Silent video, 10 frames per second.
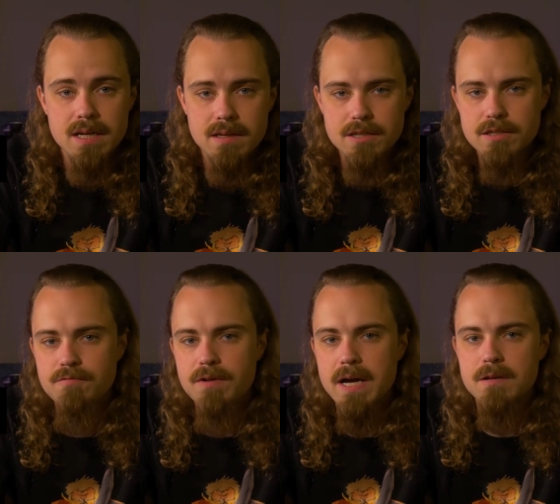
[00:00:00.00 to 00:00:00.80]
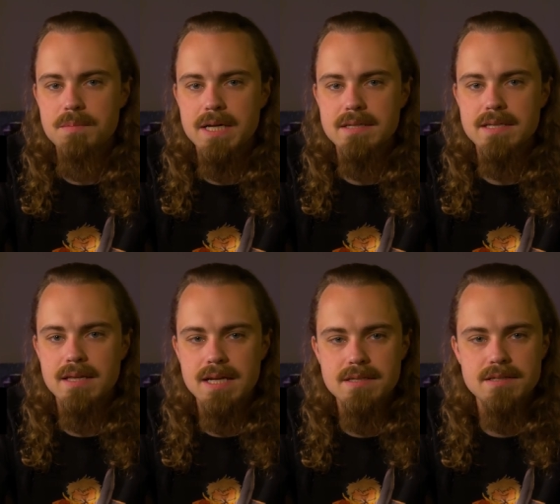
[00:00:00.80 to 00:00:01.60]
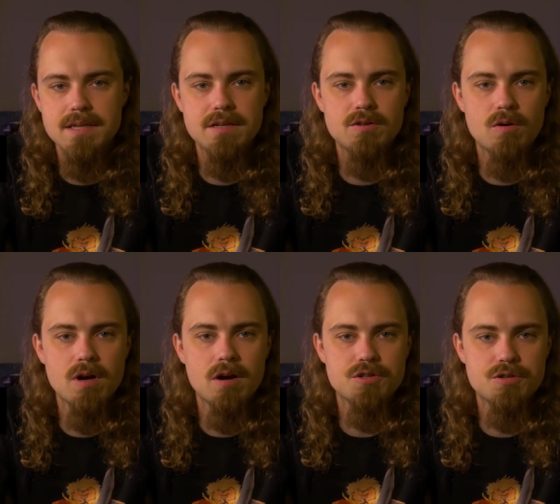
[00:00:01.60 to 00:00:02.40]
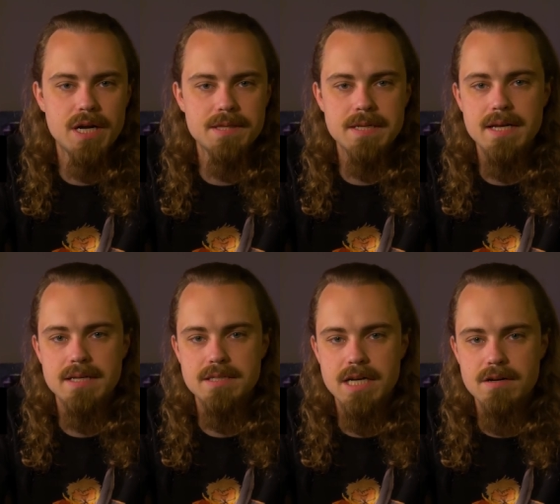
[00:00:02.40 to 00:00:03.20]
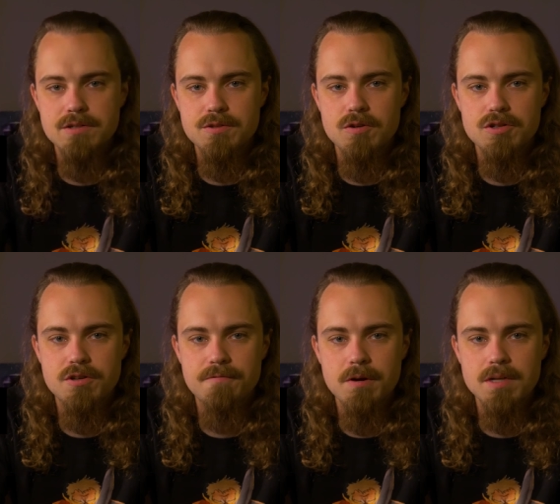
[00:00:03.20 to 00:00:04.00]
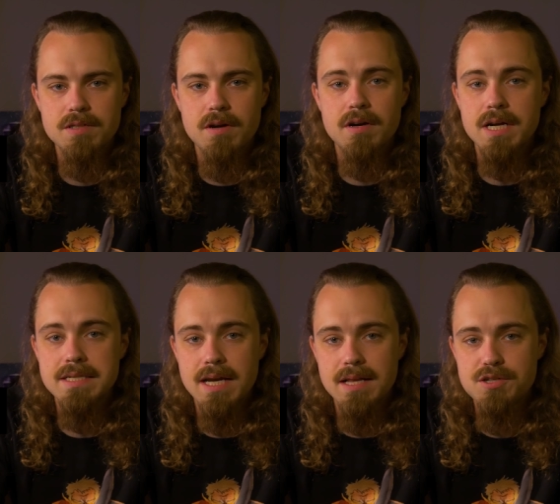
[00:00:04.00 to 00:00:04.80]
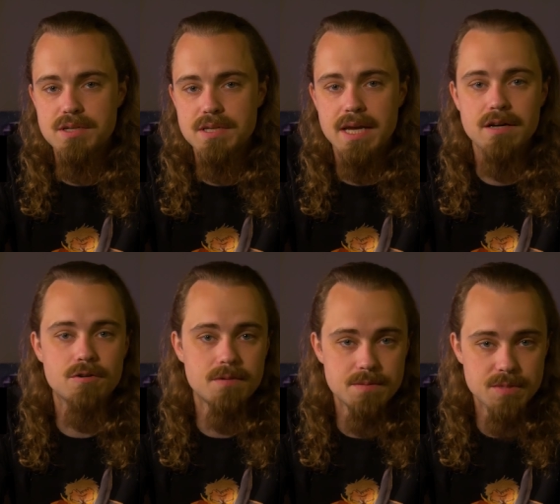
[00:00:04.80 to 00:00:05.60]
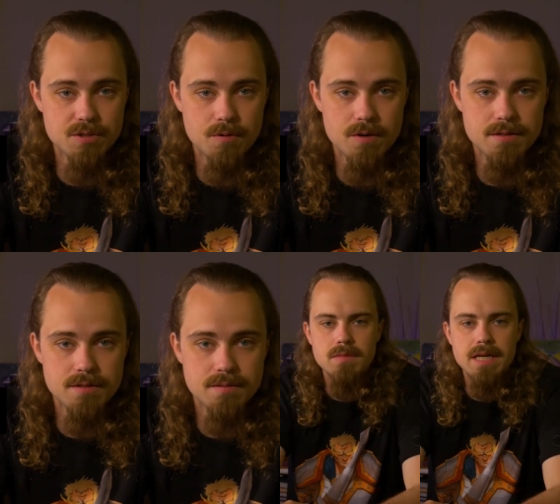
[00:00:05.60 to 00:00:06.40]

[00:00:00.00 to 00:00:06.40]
This is vital because it lets us ignore our strength and dexterity scores to focus on our intelligence and charisma scores.